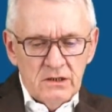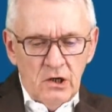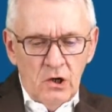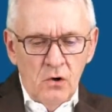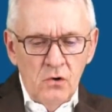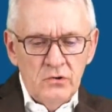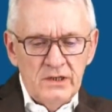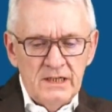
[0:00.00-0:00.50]

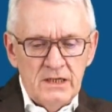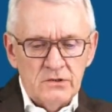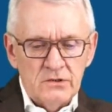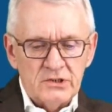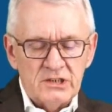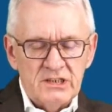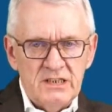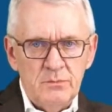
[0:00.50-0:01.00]
only
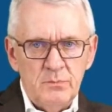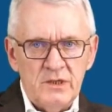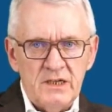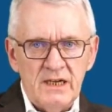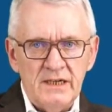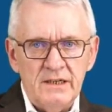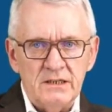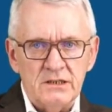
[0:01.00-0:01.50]
on
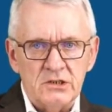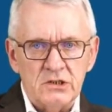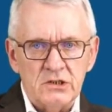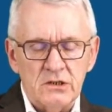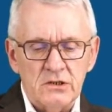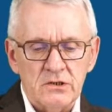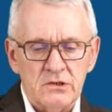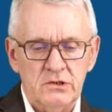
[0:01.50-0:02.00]
CBN
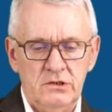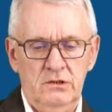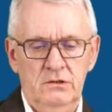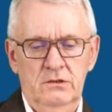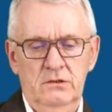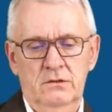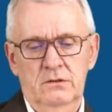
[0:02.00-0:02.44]
inserts?